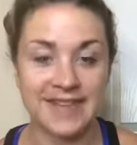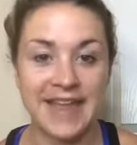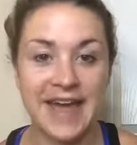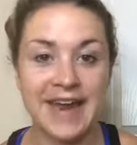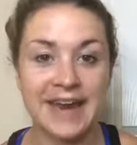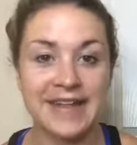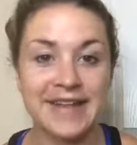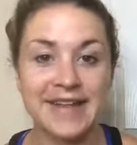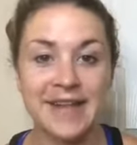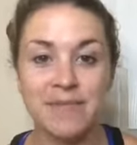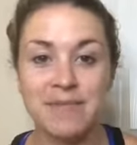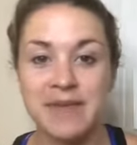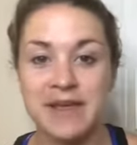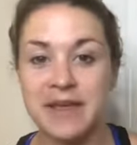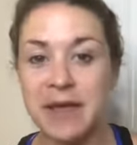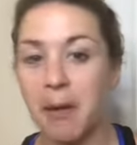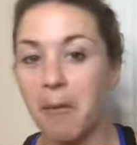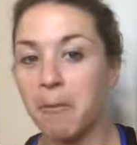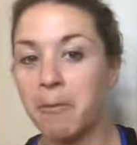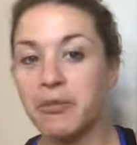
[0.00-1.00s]
That is
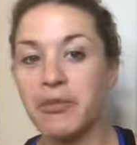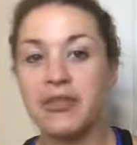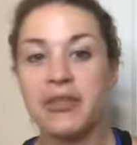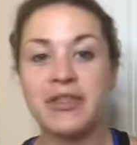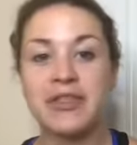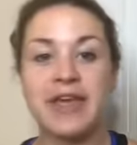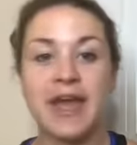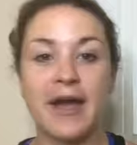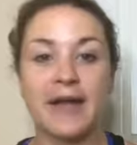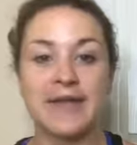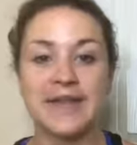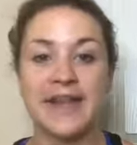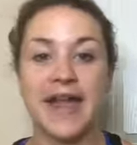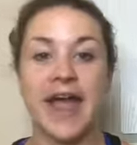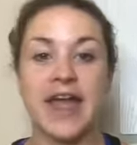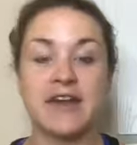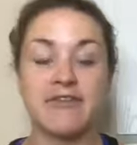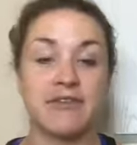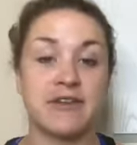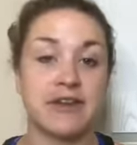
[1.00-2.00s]
something completely
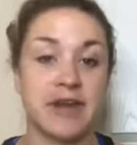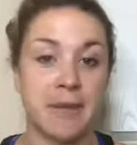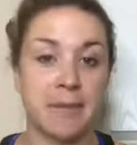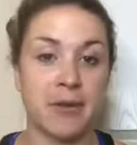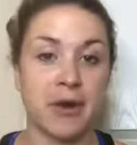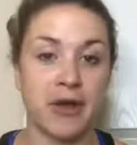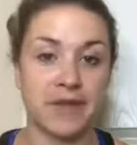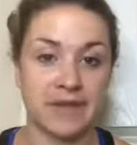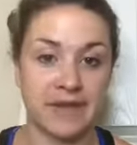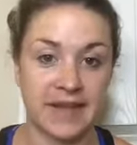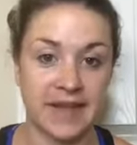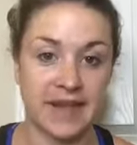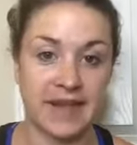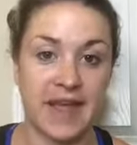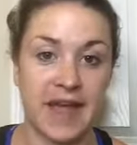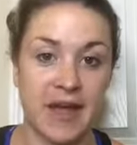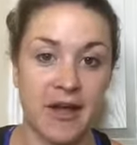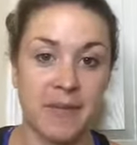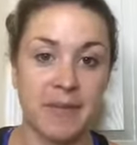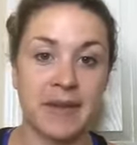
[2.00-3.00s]
outside of a number on the
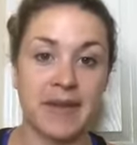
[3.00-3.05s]
scale.